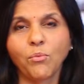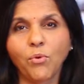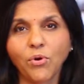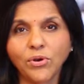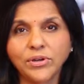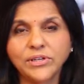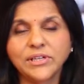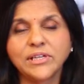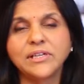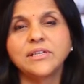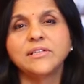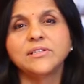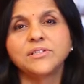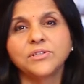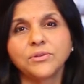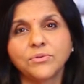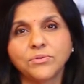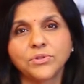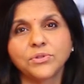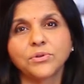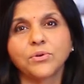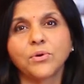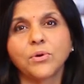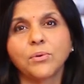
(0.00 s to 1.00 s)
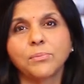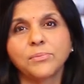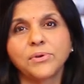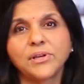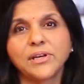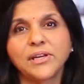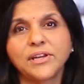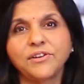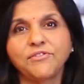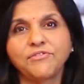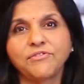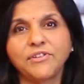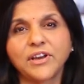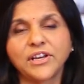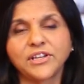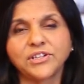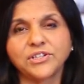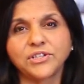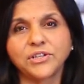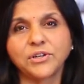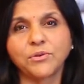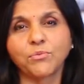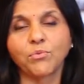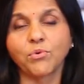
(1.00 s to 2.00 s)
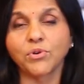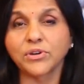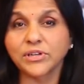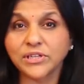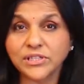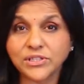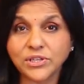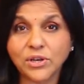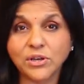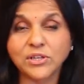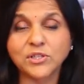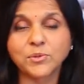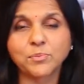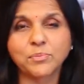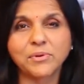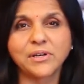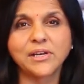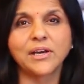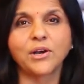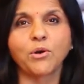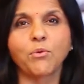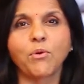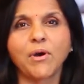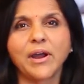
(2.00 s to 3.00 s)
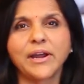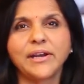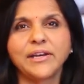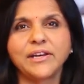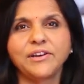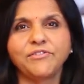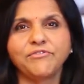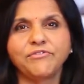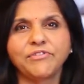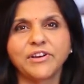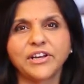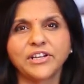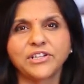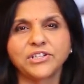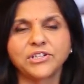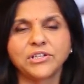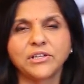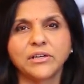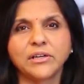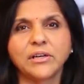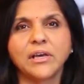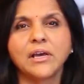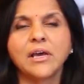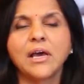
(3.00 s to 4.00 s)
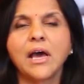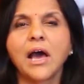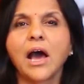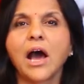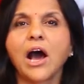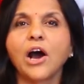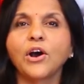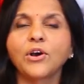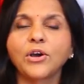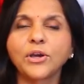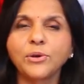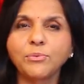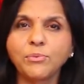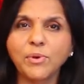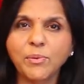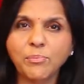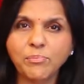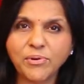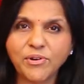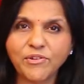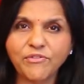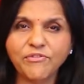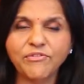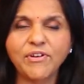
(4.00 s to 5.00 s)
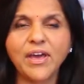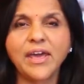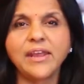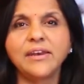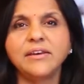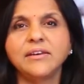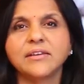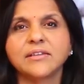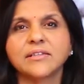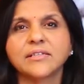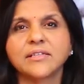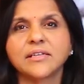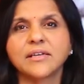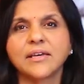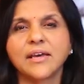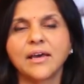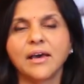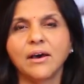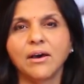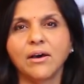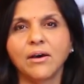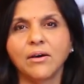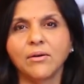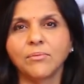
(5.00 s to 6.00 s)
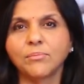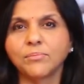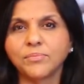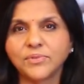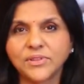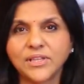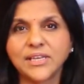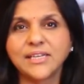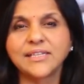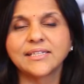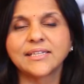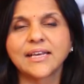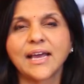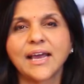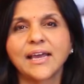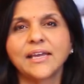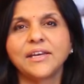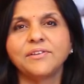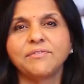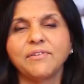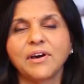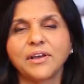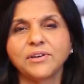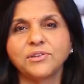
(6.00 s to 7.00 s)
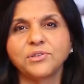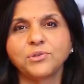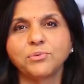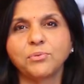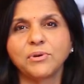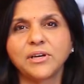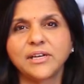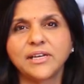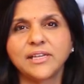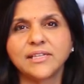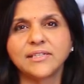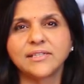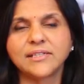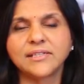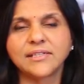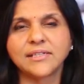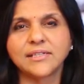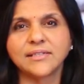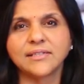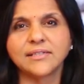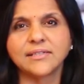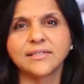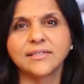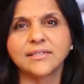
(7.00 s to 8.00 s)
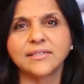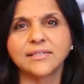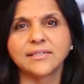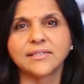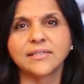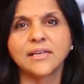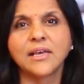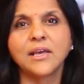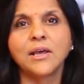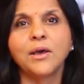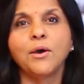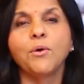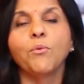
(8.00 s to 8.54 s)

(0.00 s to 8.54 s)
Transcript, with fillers: What is nosocomial infection? What is hospital-acquired infection? How can we prevent these kind of untoward instances?